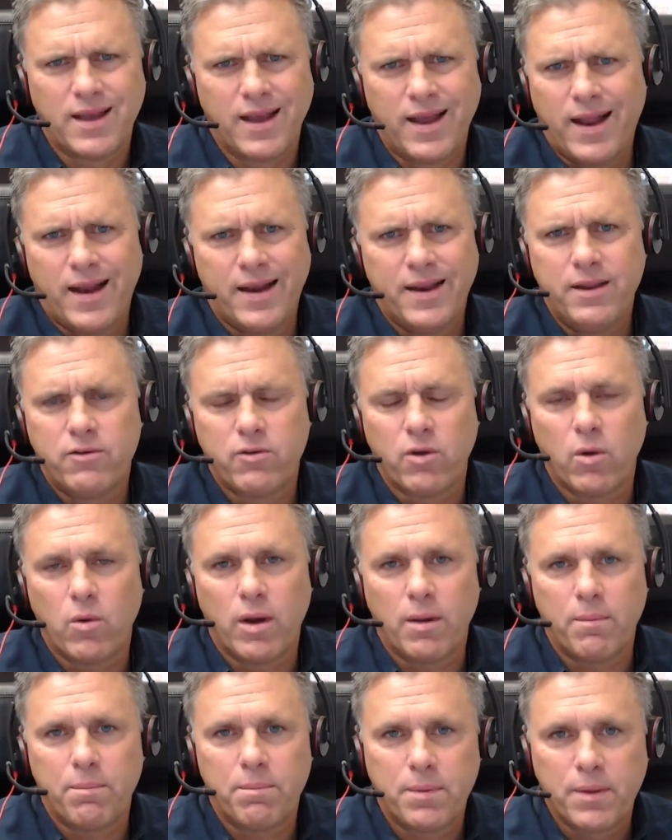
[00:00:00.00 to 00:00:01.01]
I didn't grow
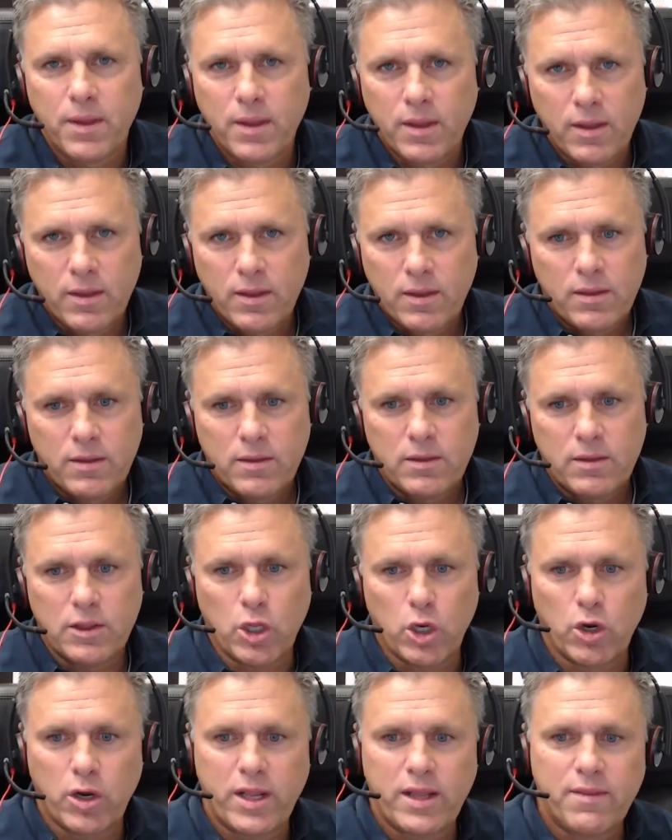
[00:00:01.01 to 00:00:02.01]
up
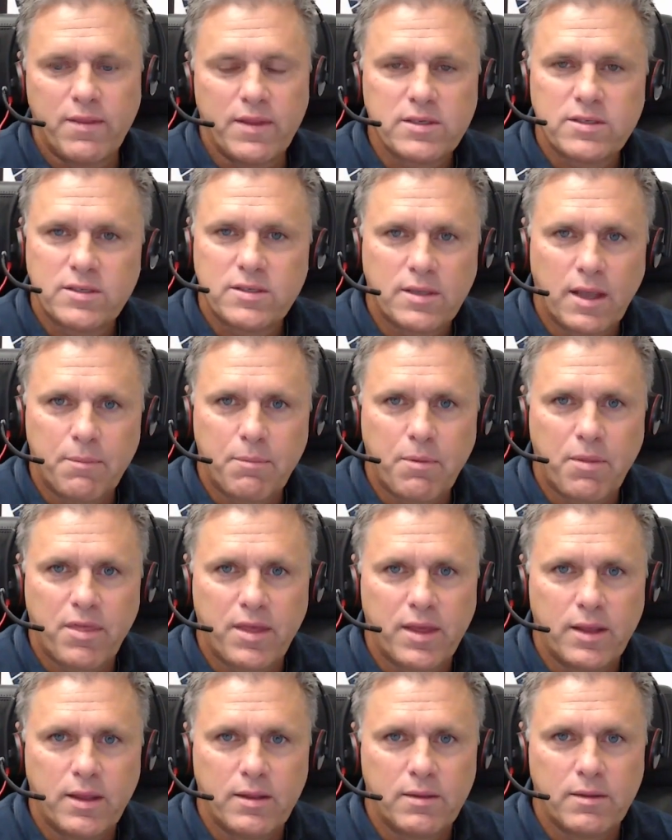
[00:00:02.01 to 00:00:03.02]
learning this type of
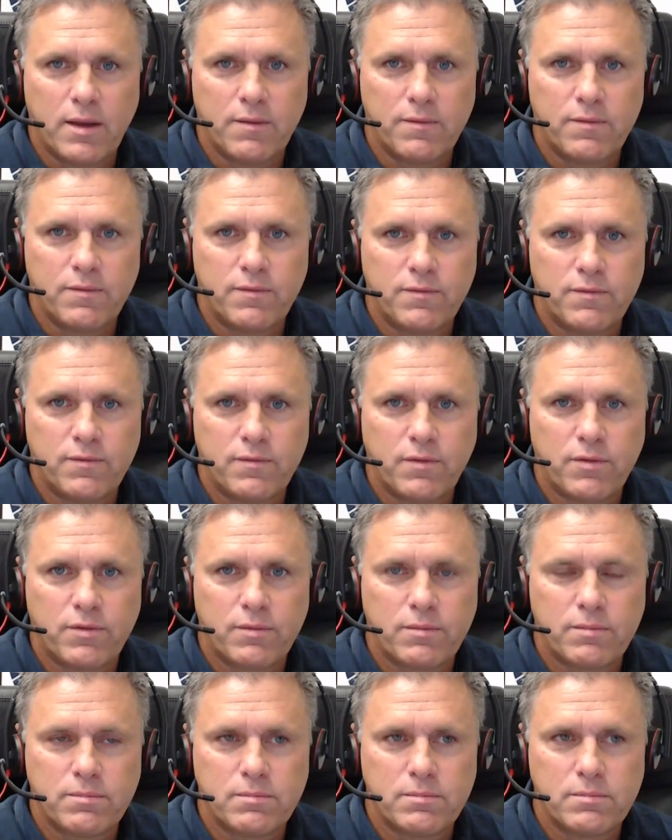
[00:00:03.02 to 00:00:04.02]
thing, of
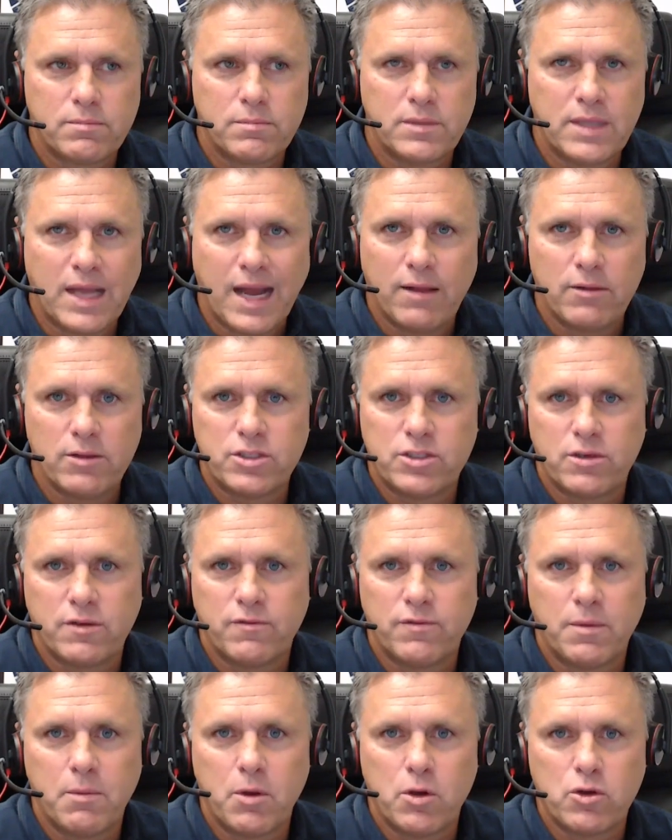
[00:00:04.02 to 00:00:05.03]
knowledge
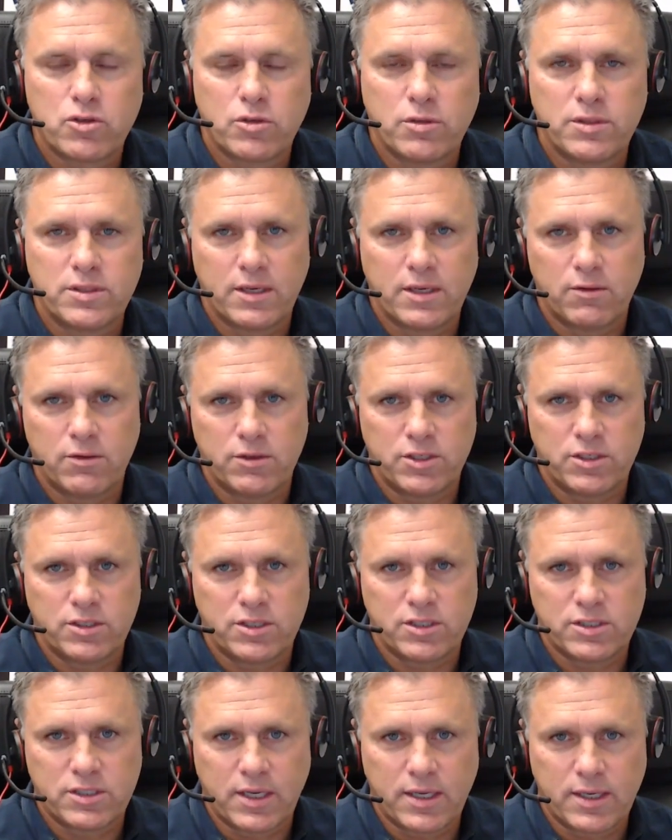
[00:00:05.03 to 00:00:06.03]
of emotional
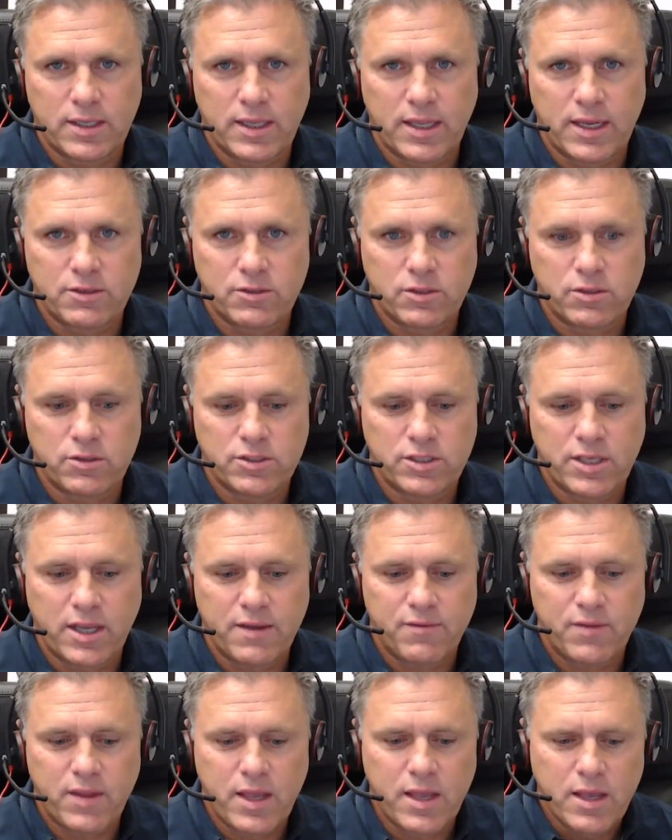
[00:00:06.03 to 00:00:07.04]
intelligence and psychological
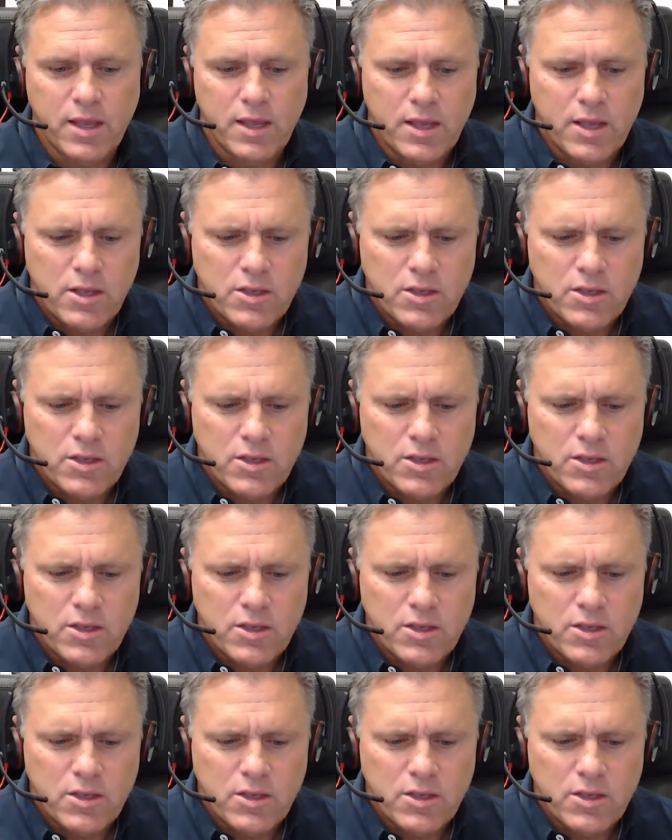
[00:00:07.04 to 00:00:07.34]
safety.